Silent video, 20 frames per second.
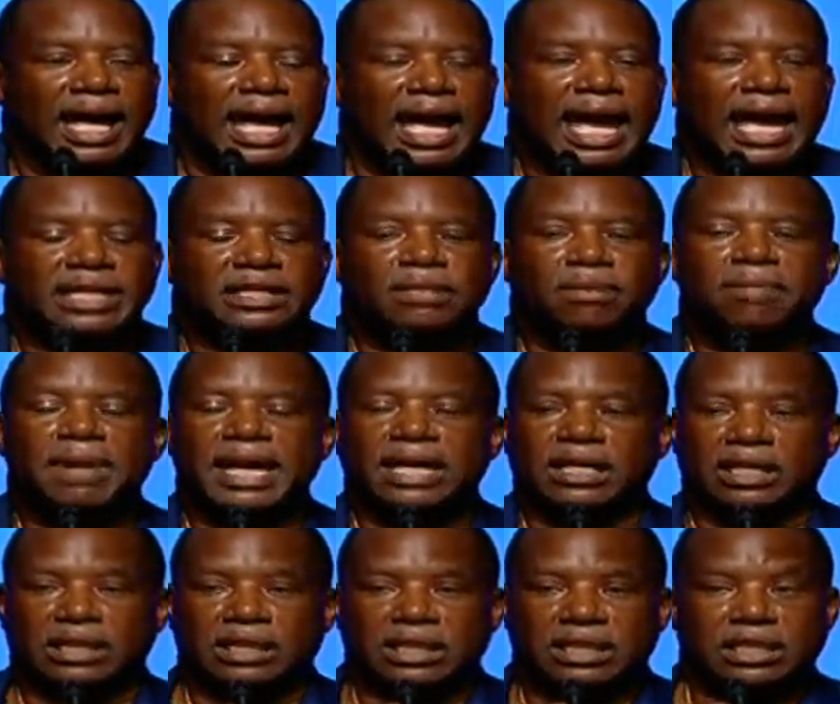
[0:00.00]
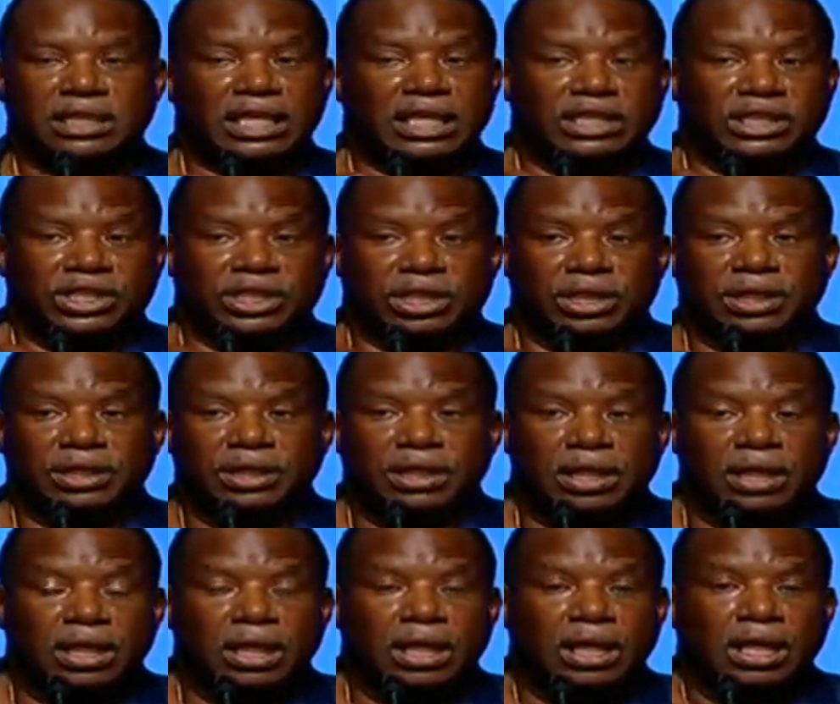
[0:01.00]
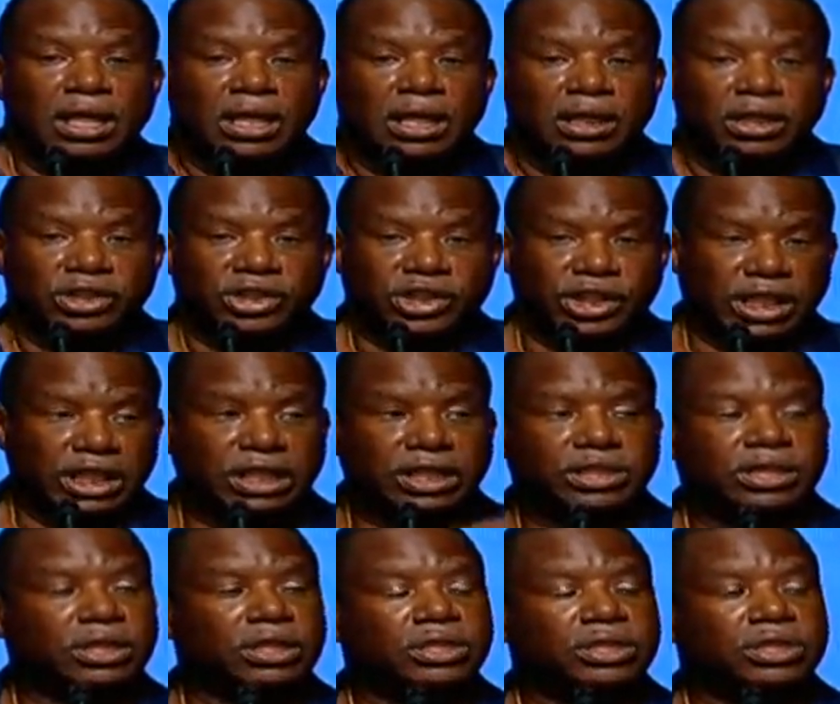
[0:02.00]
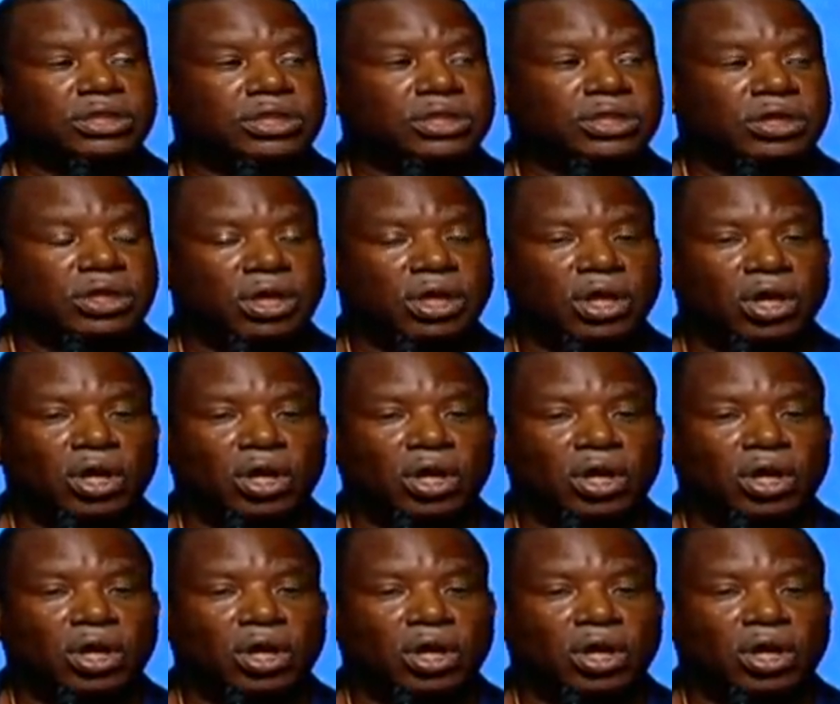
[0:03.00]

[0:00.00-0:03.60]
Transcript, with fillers: had to make a decision Jesus